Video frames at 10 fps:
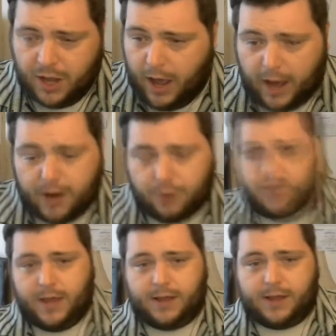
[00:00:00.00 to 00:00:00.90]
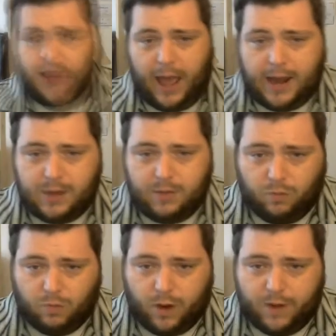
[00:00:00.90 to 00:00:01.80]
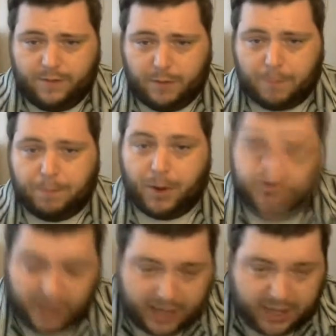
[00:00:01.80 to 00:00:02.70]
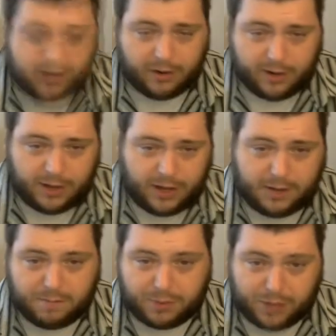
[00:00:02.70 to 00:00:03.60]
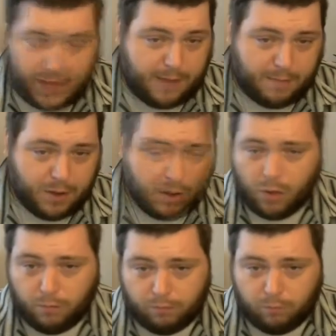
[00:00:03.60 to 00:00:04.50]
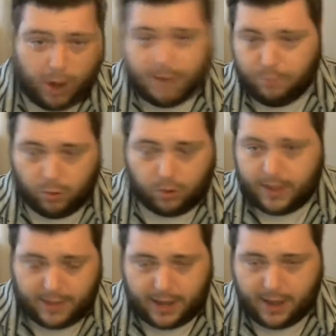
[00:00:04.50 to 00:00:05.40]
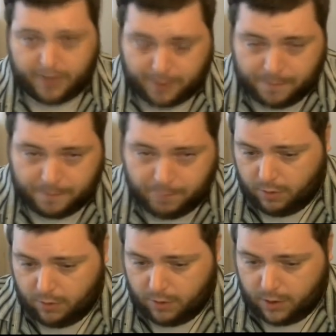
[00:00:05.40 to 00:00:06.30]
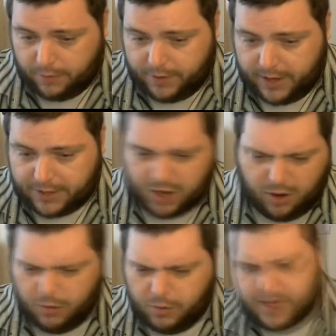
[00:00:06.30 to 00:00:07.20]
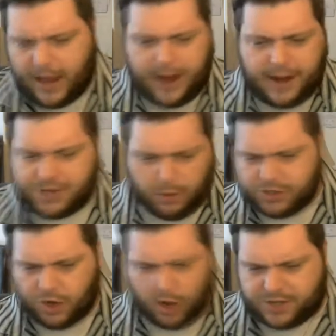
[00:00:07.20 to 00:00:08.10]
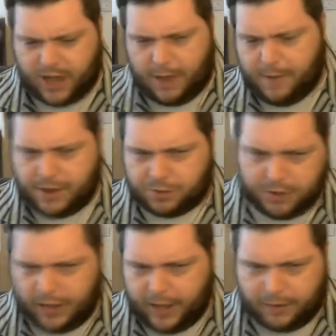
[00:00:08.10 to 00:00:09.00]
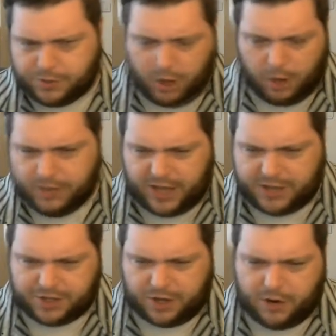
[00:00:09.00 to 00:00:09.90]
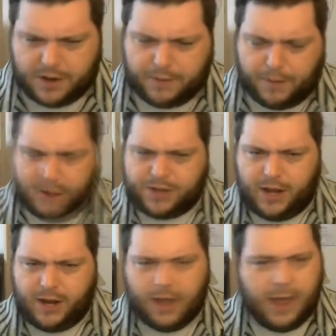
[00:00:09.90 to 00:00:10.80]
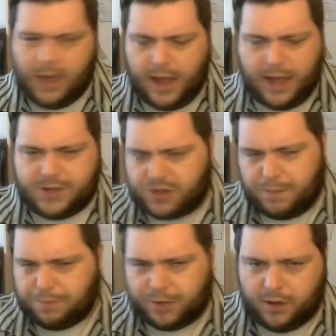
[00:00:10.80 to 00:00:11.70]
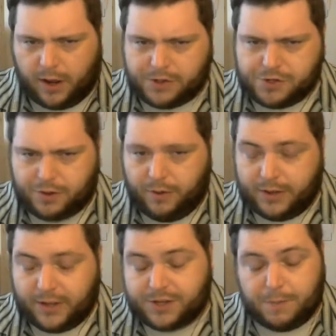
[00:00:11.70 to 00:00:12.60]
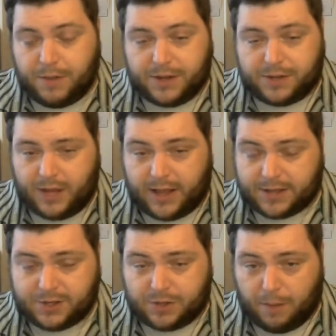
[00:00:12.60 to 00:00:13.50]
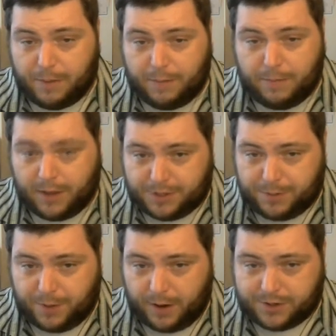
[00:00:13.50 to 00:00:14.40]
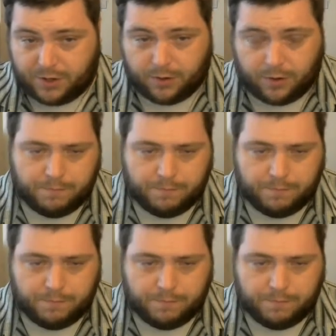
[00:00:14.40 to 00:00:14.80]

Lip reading: I don't think that any one of them are particularly to blame, one more than the other. All of this, oh, the tenants always cause damage, oh, the landlords always take security deposit. It's simply not true, at least in BC. That's not been my experience at all.